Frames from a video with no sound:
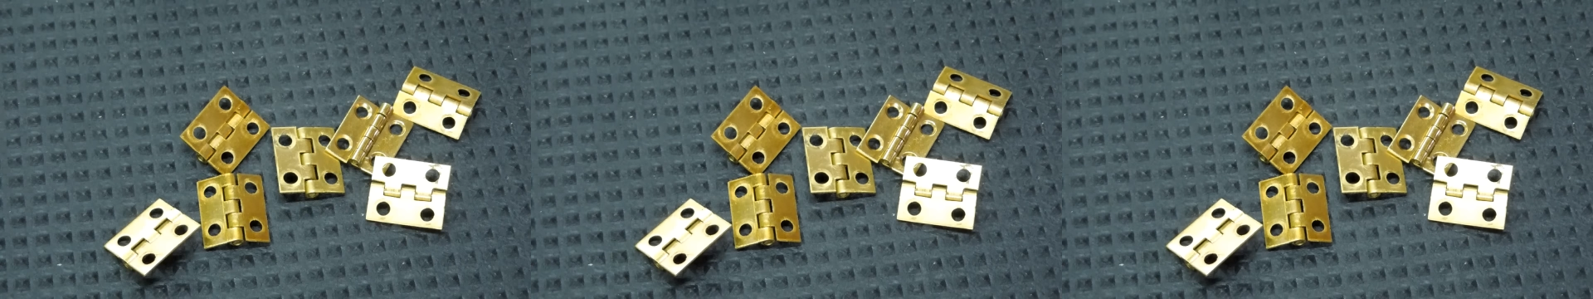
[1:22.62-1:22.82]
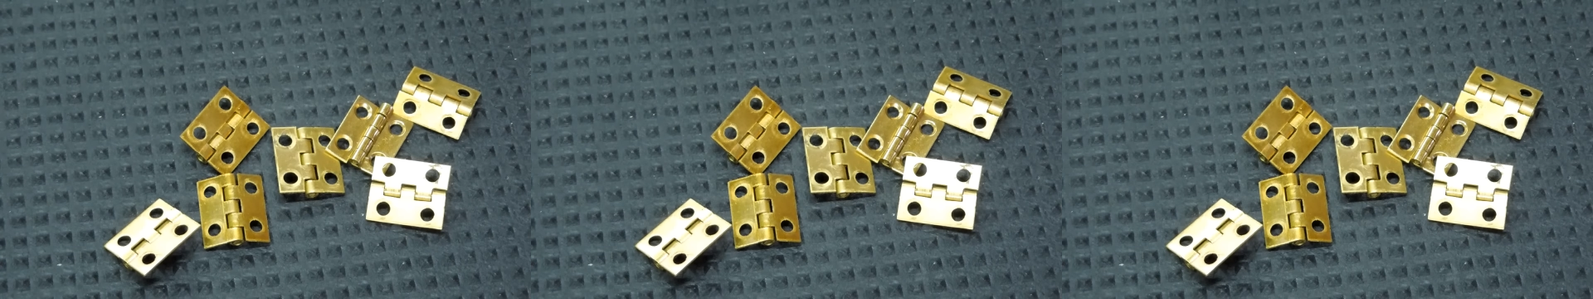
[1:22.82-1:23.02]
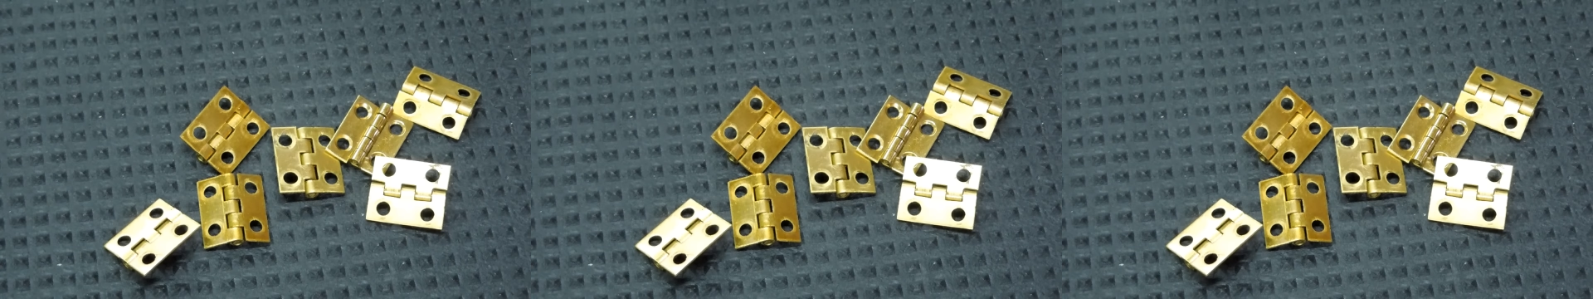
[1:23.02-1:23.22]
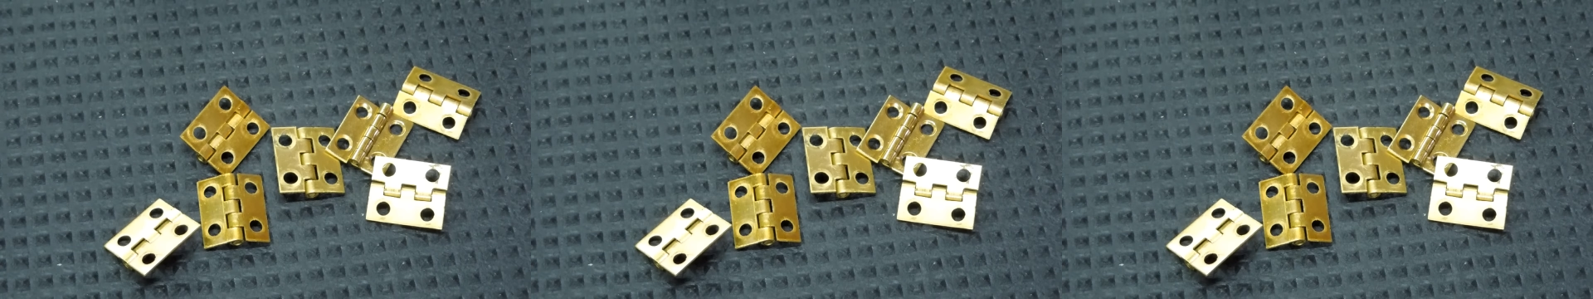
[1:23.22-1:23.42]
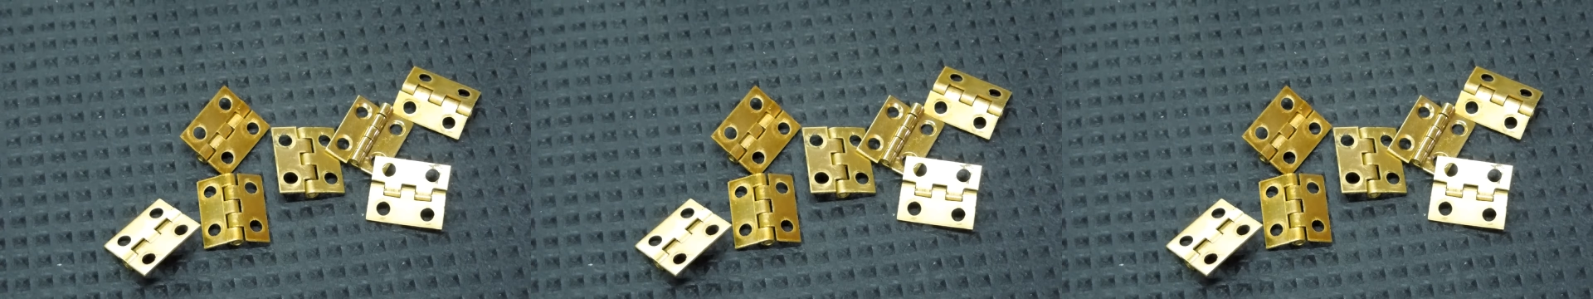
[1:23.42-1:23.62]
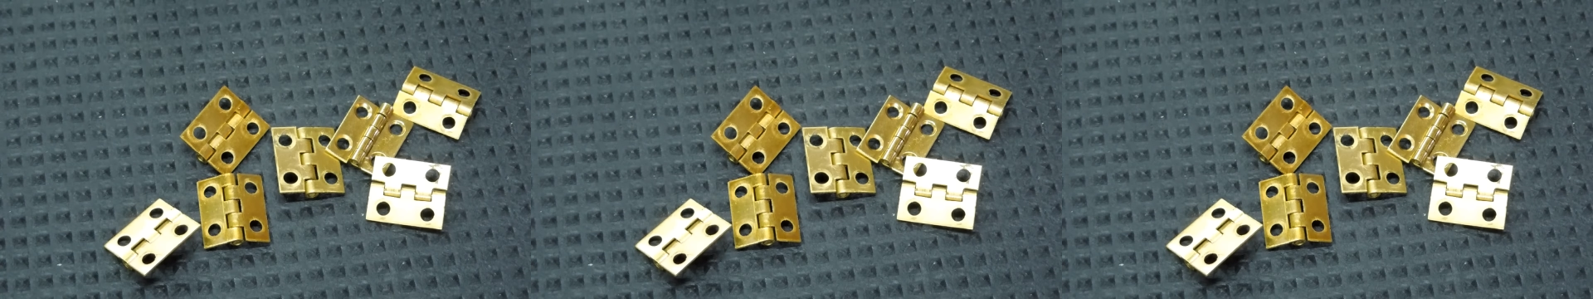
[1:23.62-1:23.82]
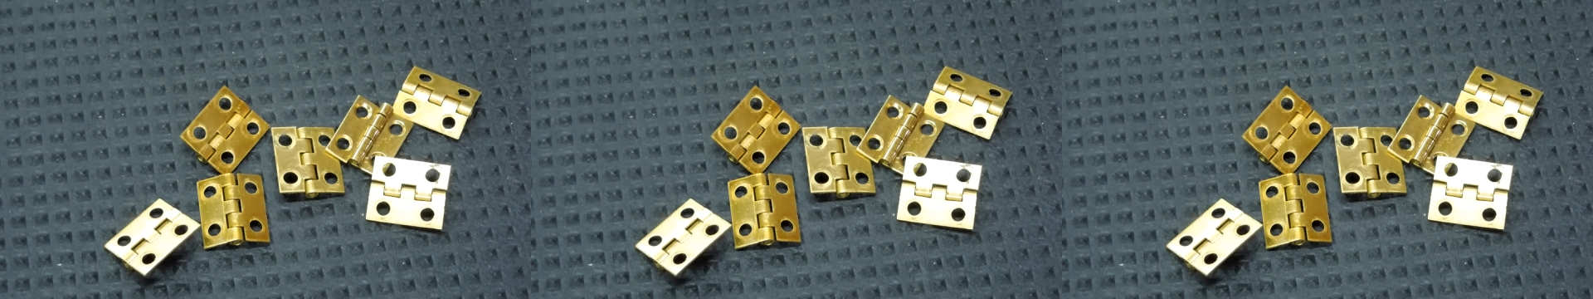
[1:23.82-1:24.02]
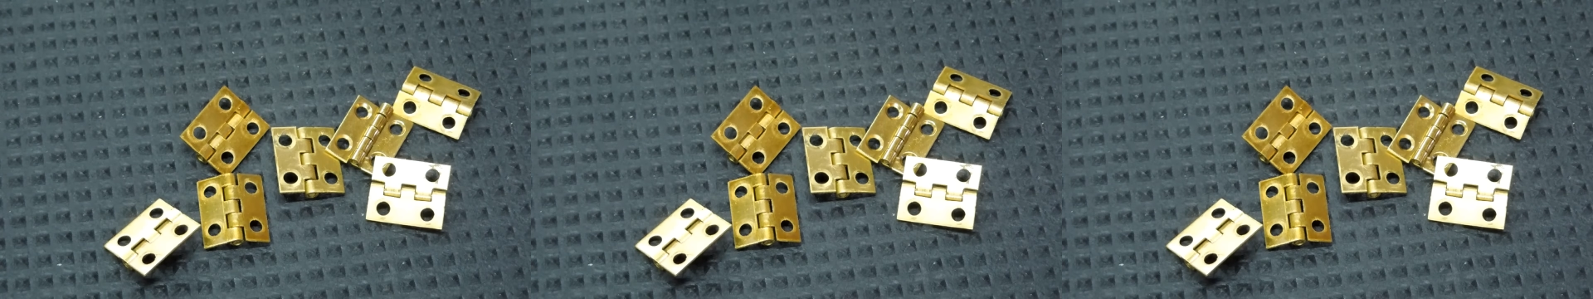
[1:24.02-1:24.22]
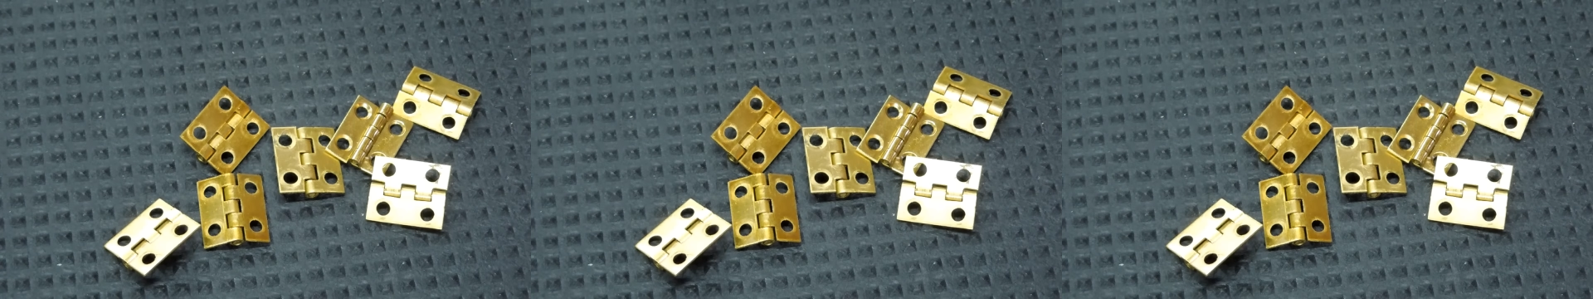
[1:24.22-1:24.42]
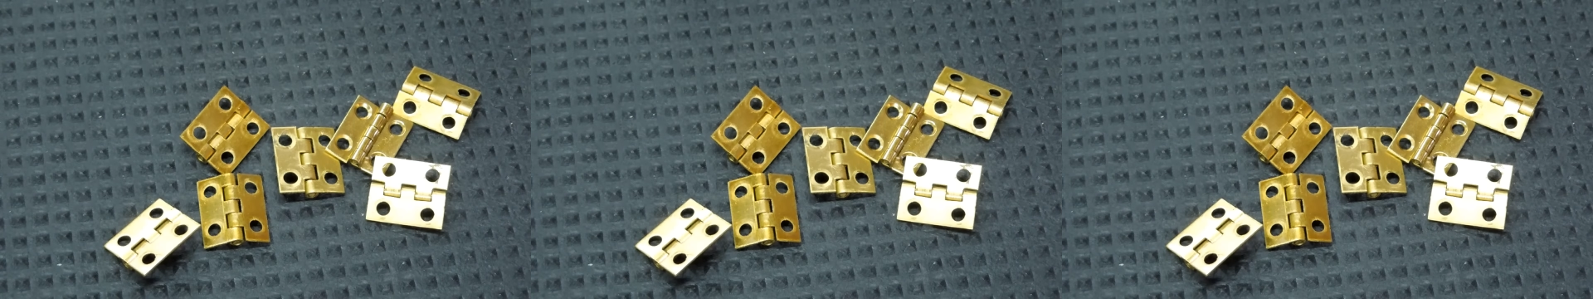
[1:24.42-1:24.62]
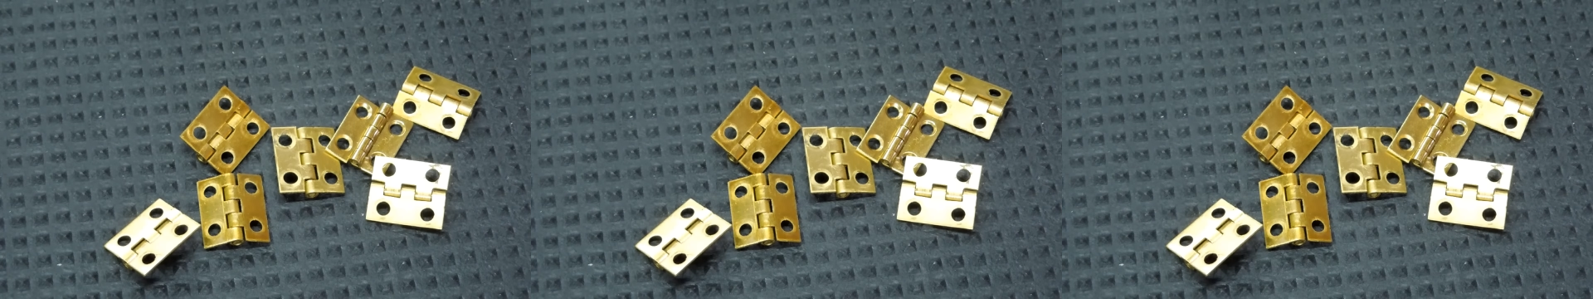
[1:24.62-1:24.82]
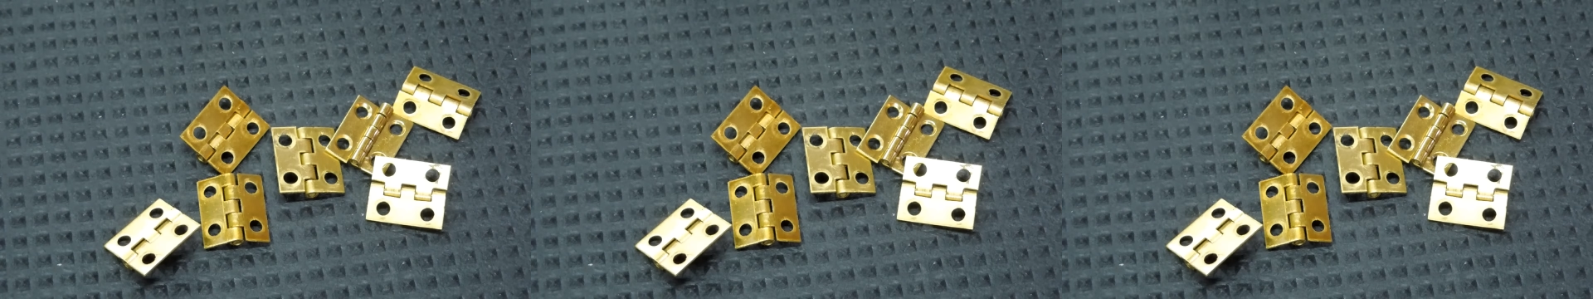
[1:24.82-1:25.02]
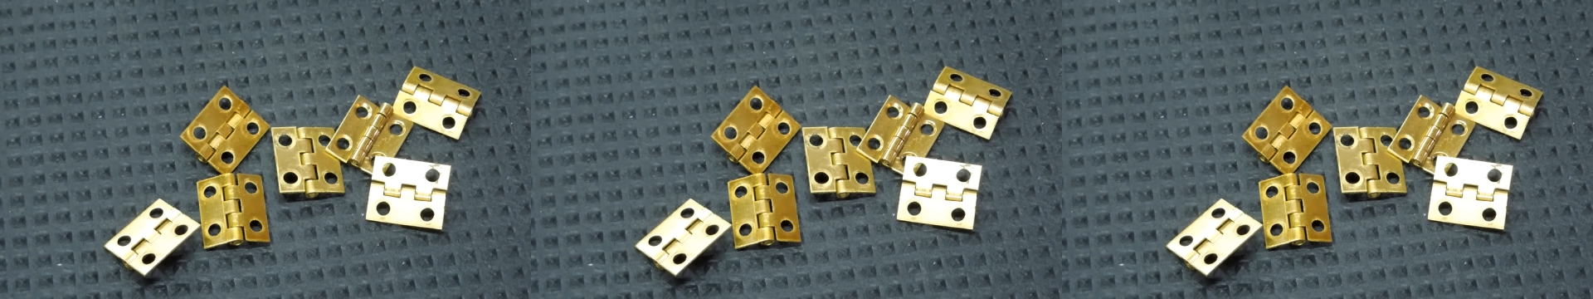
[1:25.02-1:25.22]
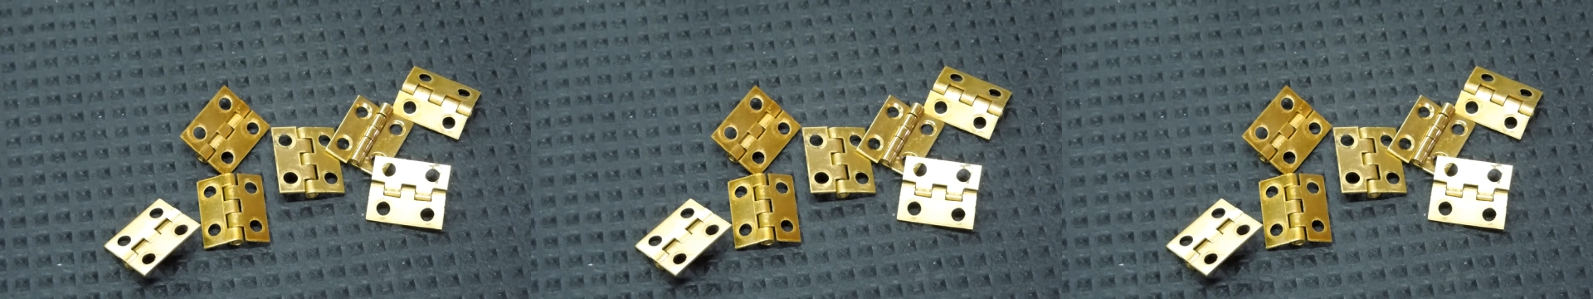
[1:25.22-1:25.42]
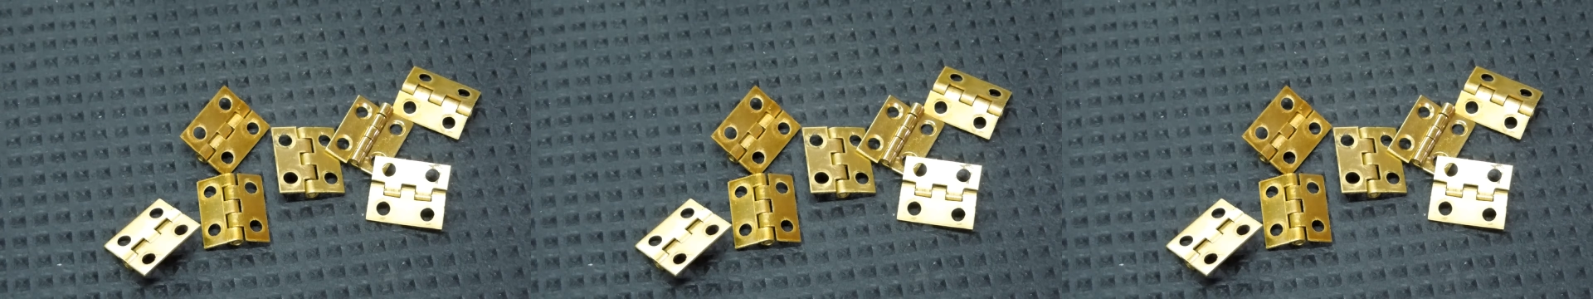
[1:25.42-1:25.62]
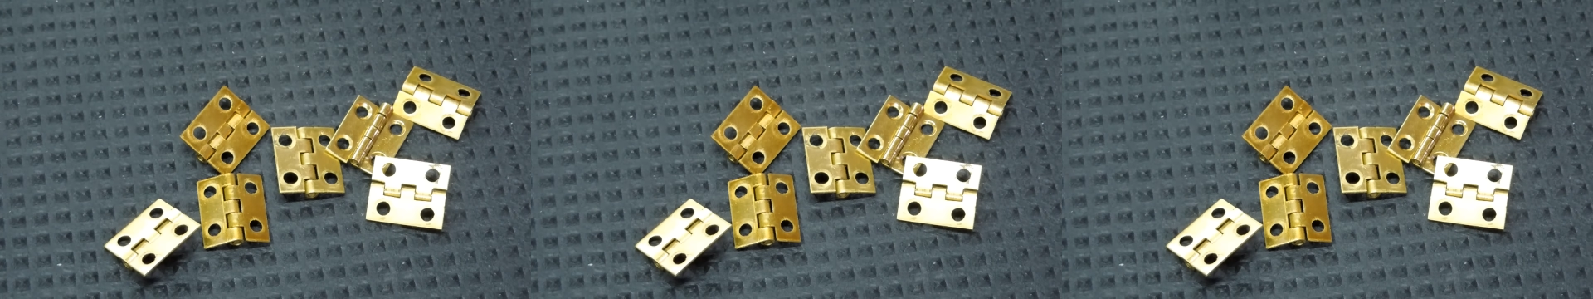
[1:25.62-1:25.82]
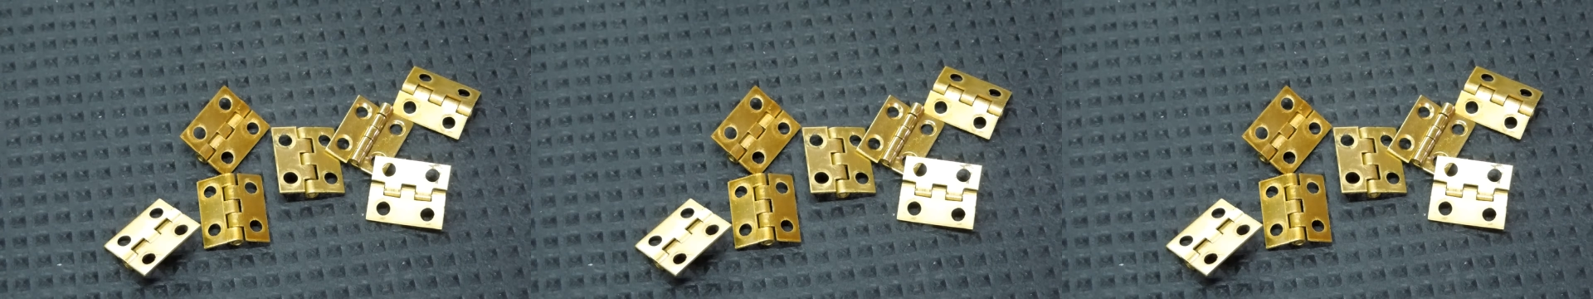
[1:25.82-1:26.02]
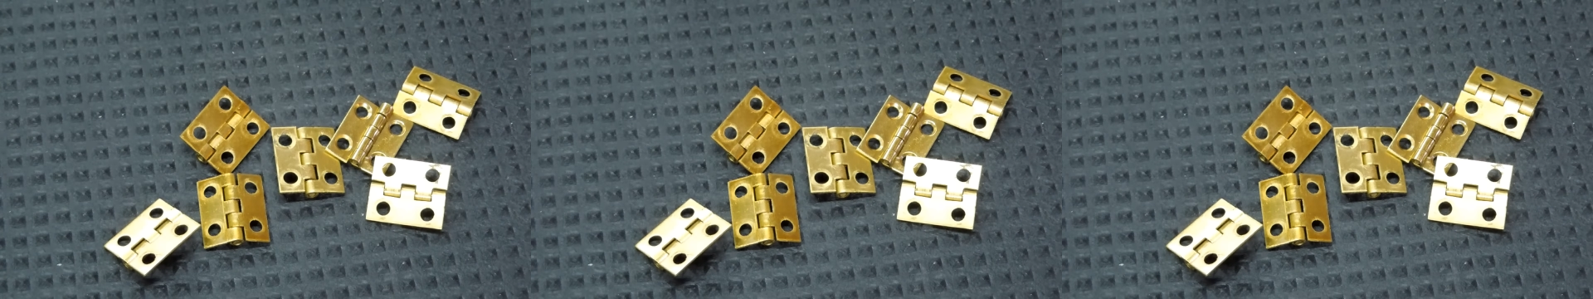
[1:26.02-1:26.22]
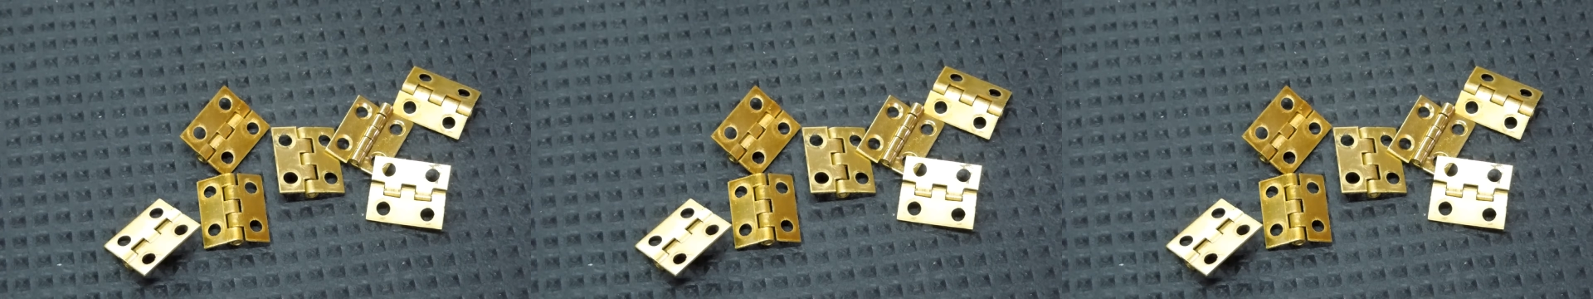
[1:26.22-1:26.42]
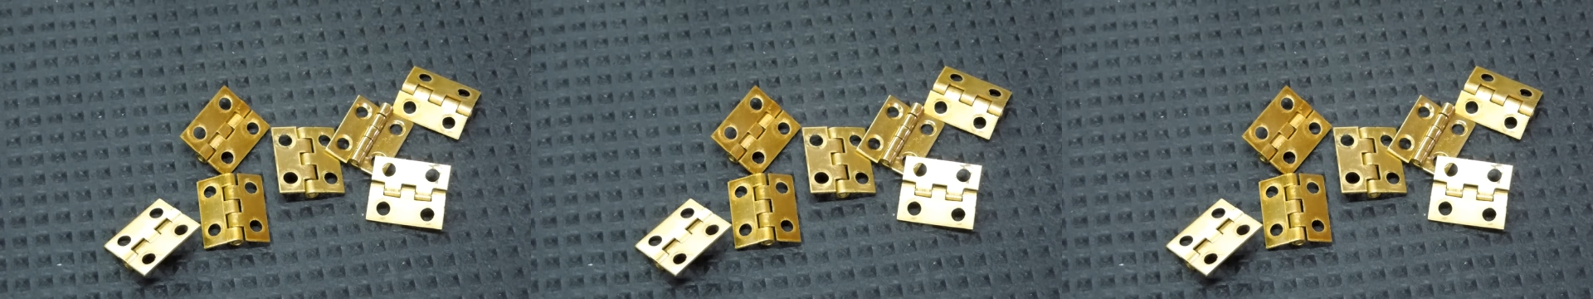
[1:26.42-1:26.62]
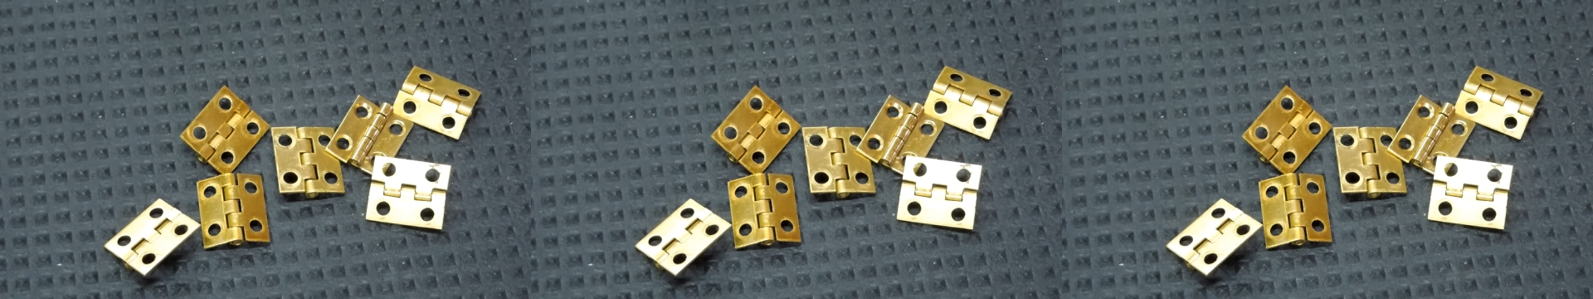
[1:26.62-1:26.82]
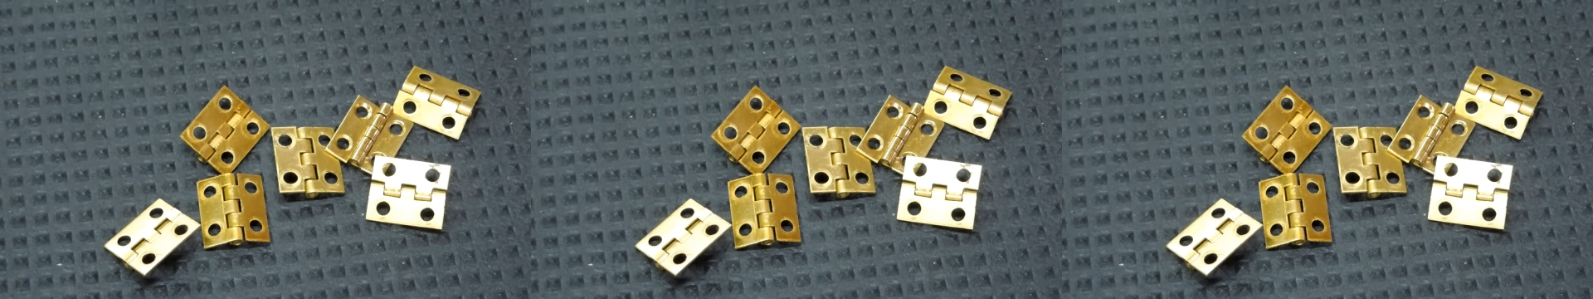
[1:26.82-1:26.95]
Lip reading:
[unreadable: no face in view]